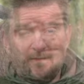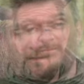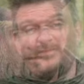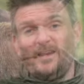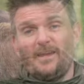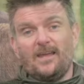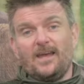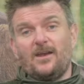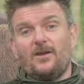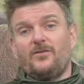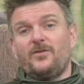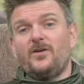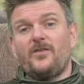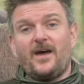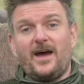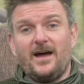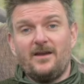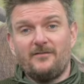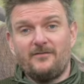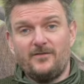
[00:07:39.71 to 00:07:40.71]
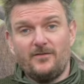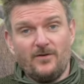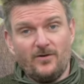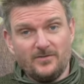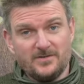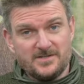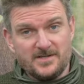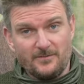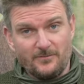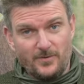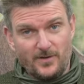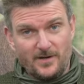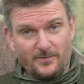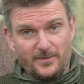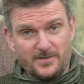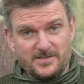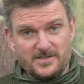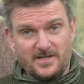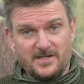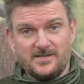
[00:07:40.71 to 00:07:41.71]
Then again, on the other hand, for hunting
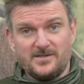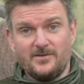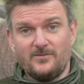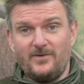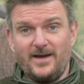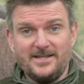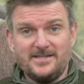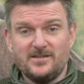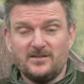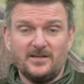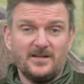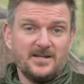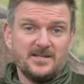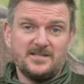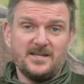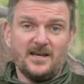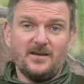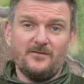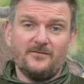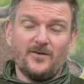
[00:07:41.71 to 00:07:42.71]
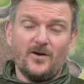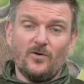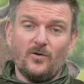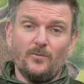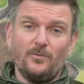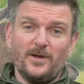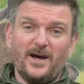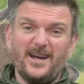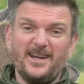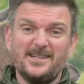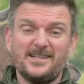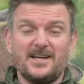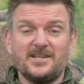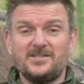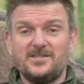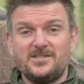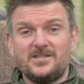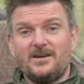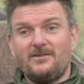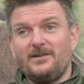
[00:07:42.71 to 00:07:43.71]
purposes, the reticle in the second focal plane is
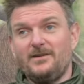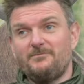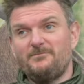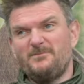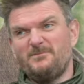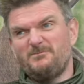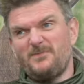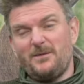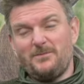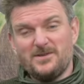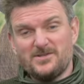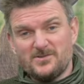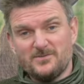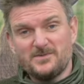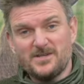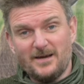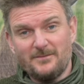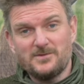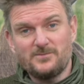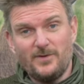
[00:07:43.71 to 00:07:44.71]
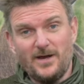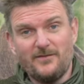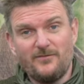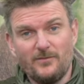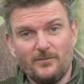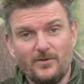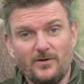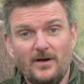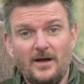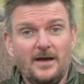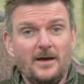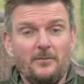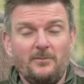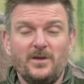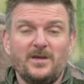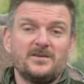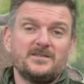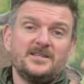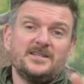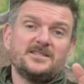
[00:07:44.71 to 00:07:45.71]
actually generally maybe sometimes preferable
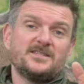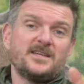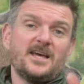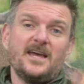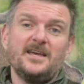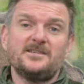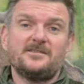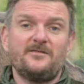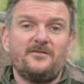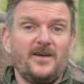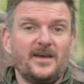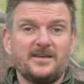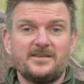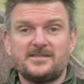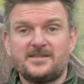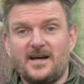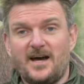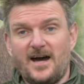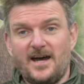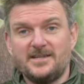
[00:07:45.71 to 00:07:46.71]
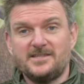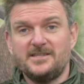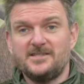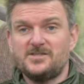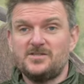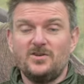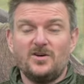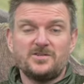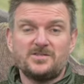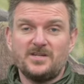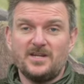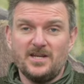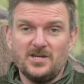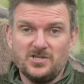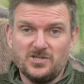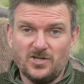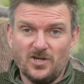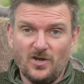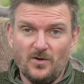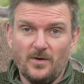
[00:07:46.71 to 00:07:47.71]
because it stays a fixed size, it's not an
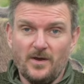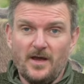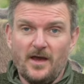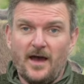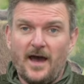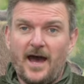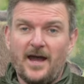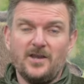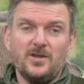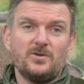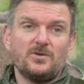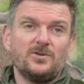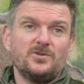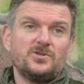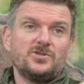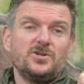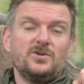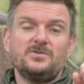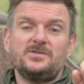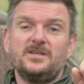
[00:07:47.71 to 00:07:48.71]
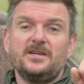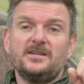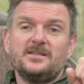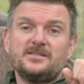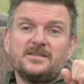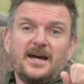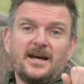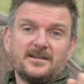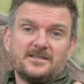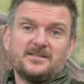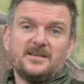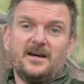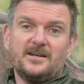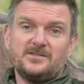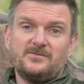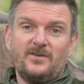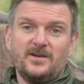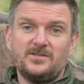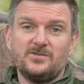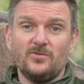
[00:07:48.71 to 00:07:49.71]
issue, and you can choose the exact
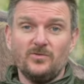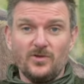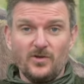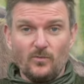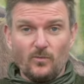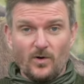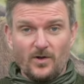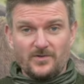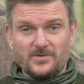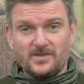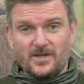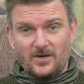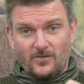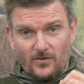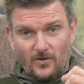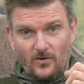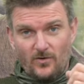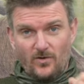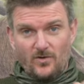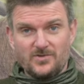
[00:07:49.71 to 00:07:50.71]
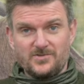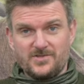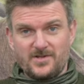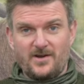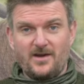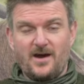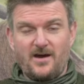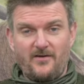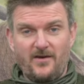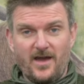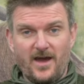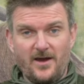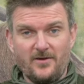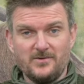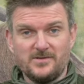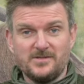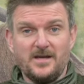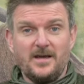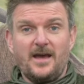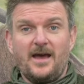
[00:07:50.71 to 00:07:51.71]
size of reticle you want in all
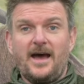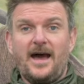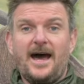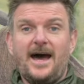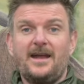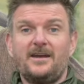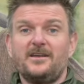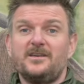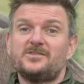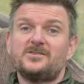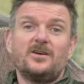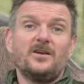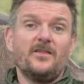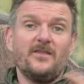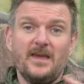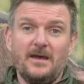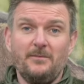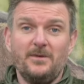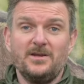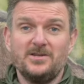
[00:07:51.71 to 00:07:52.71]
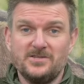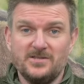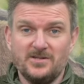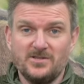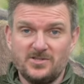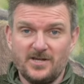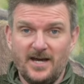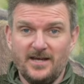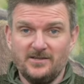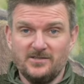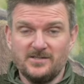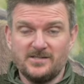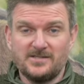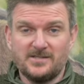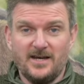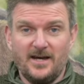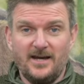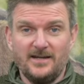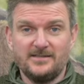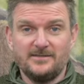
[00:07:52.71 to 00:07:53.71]
scenarios, and it's only the image that changes
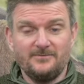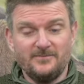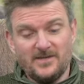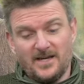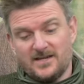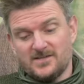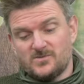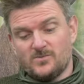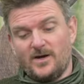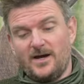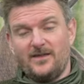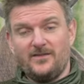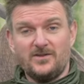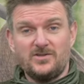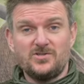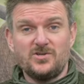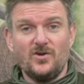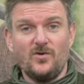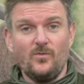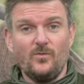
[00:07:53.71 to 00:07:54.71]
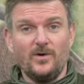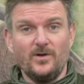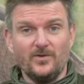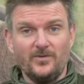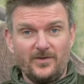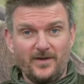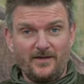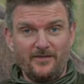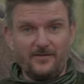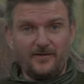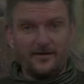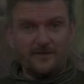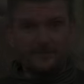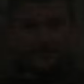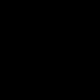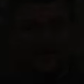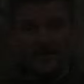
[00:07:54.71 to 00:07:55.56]
size. That's where the two will differ.